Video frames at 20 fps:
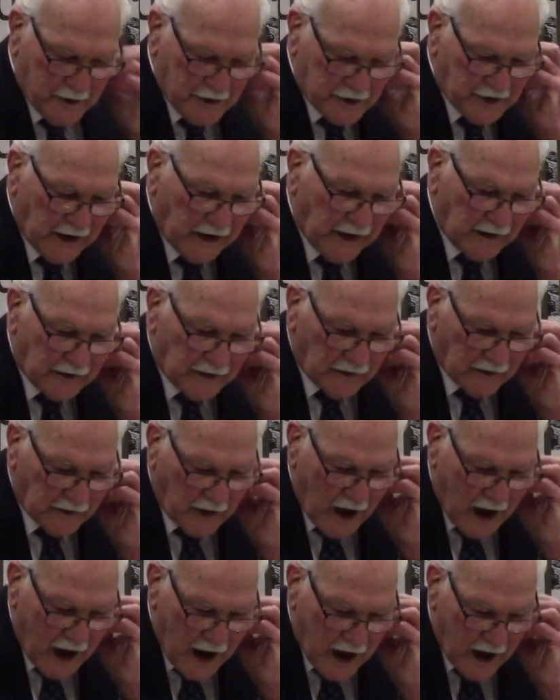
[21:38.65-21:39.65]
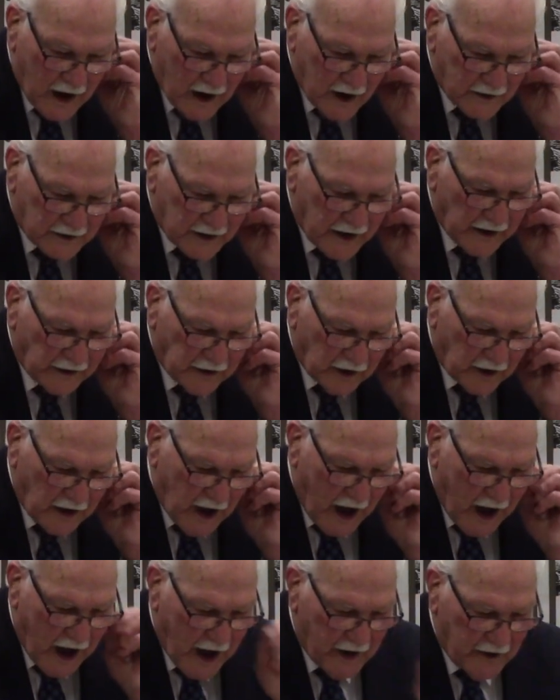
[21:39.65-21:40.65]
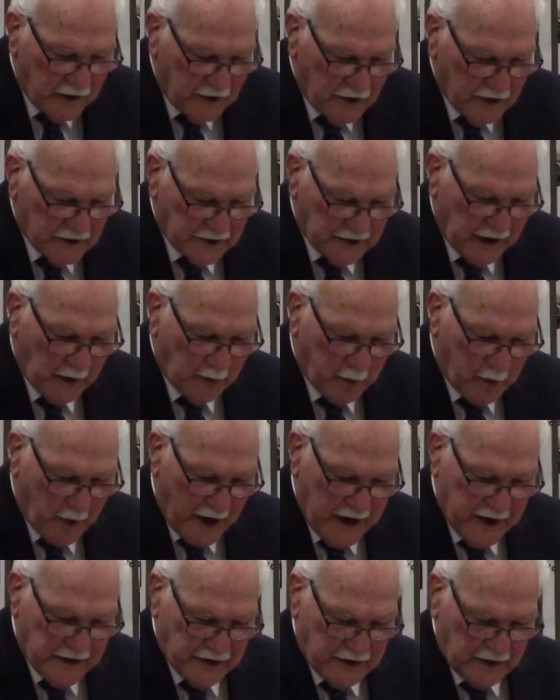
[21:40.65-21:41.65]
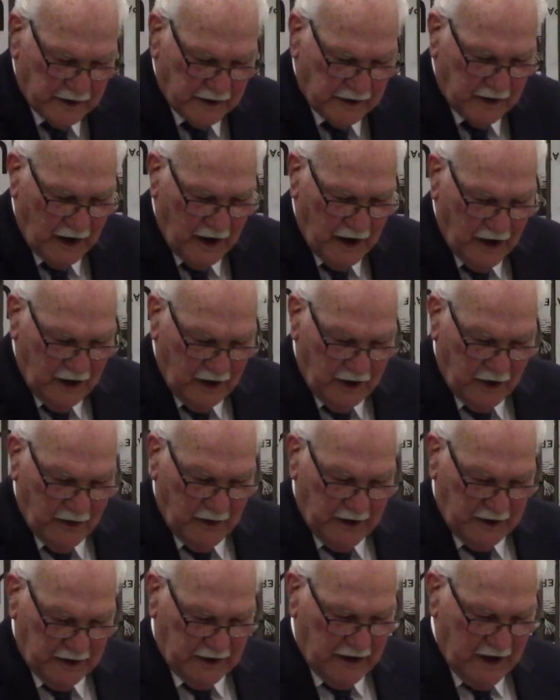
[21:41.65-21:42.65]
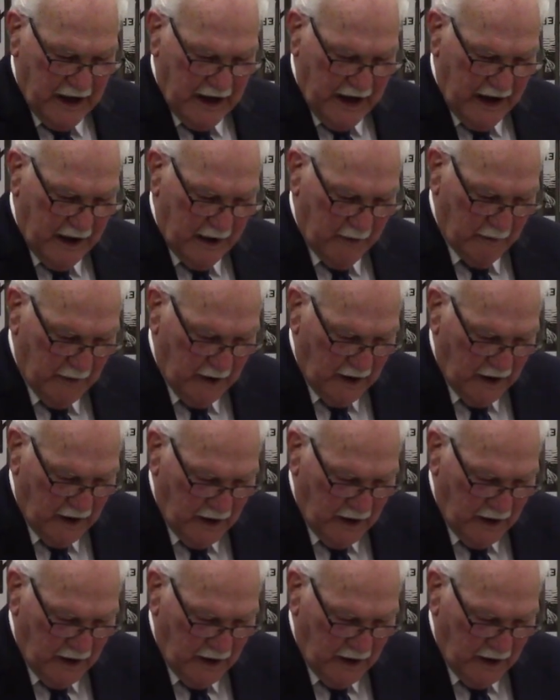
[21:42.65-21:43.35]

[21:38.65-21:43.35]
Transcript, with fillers: Sing to, the God, sing to God, sing praises to his name.